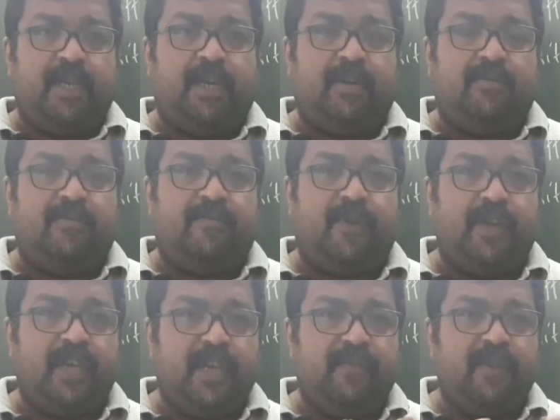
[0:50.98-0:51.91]
Now
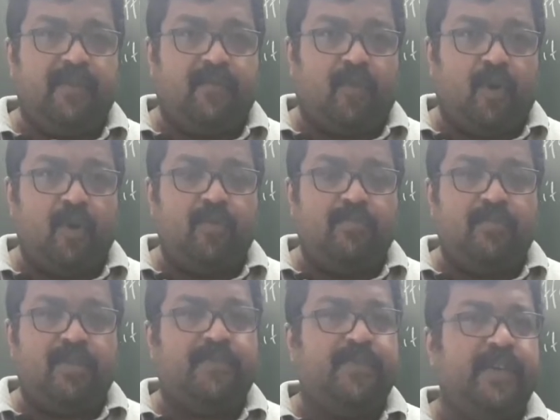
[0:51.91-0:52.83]
for a given
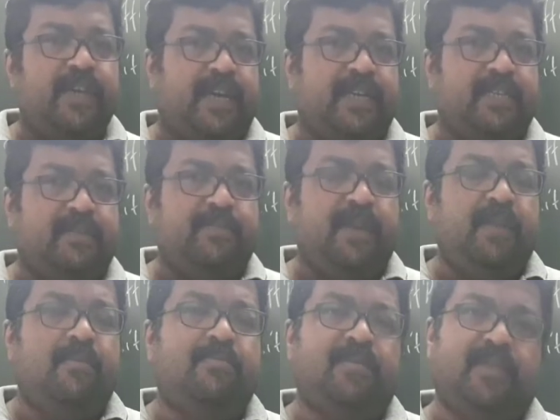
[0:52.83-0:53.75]
volume, sphere has
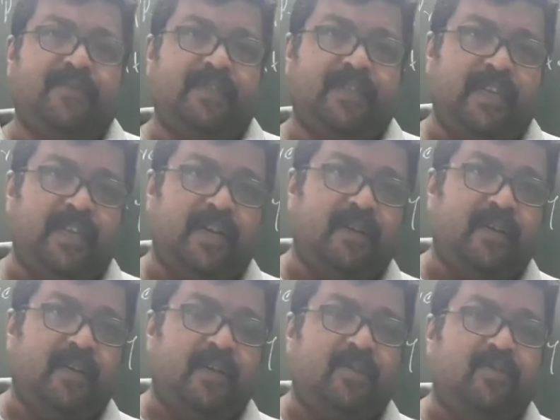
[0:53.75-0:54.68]
minimum surface area,
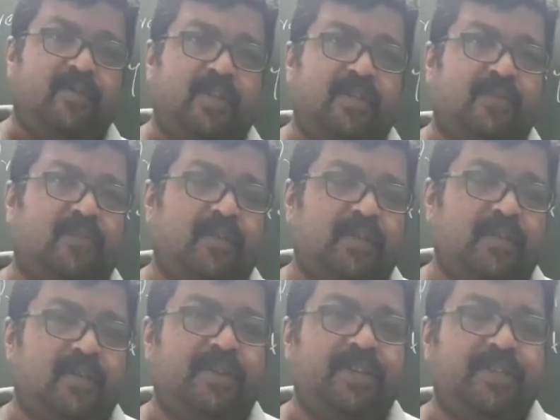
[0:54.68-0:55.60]
so it is for
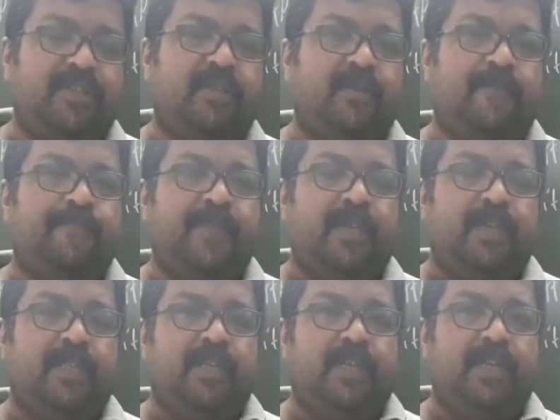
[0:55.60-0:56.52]
this reason
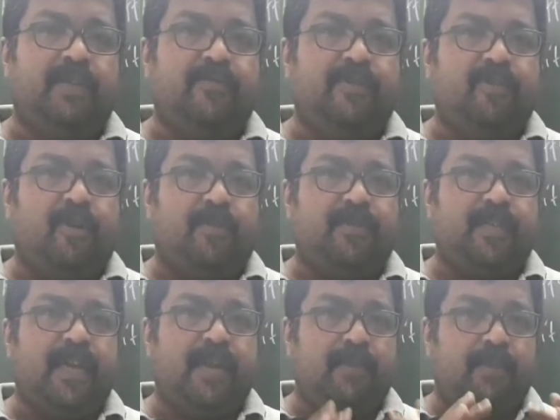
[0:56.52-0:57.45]
the liquid
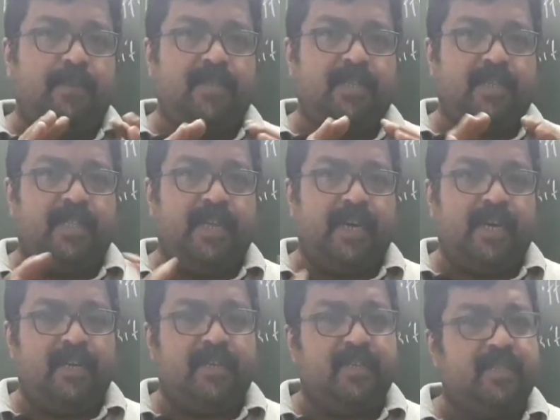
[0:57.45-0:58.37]
drops and bubbles, they
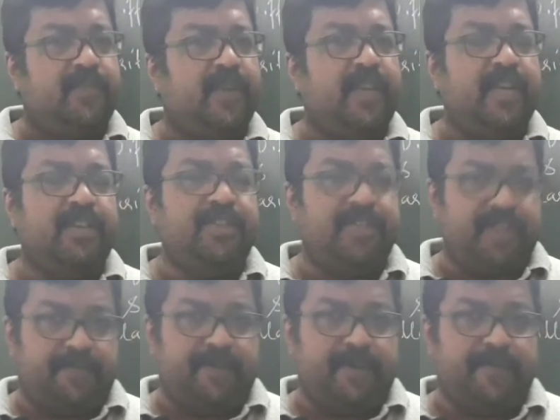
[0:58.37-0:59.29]
are spherical in
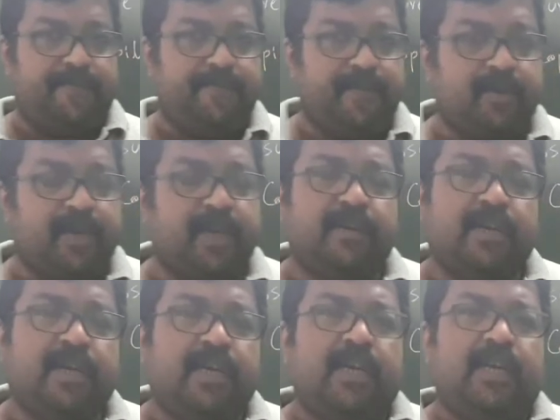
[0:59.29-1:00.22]
shape. Okay,
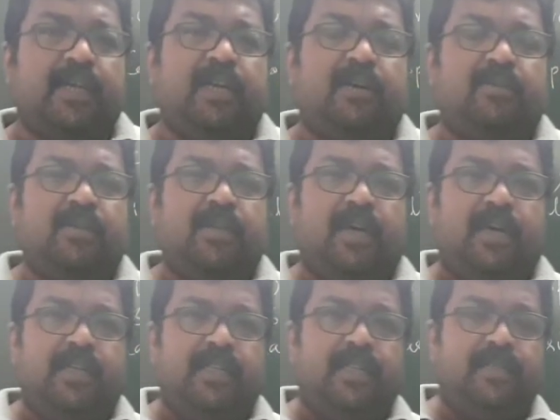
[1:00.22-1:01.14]

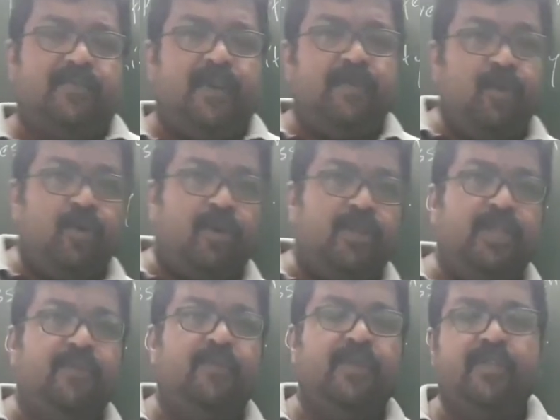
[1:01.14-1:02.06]
now there is one more
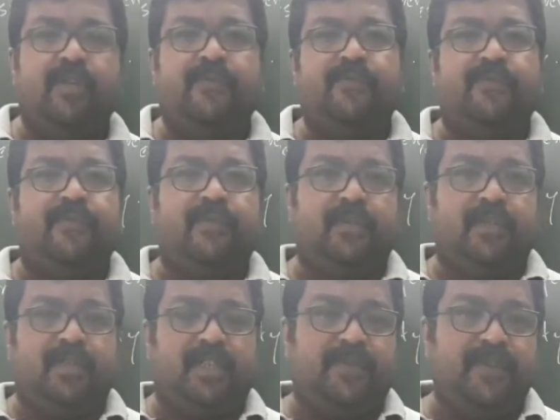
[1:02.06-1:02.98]
consequence of
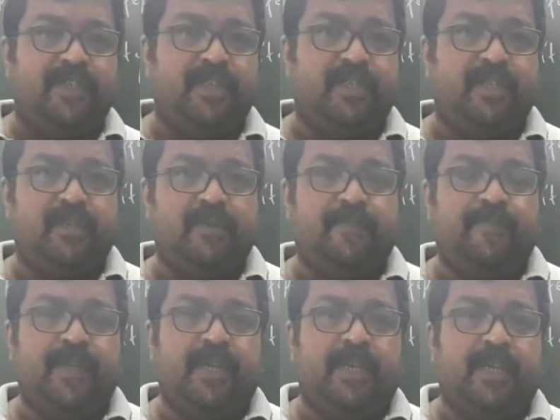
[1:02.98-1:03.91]
surface tension,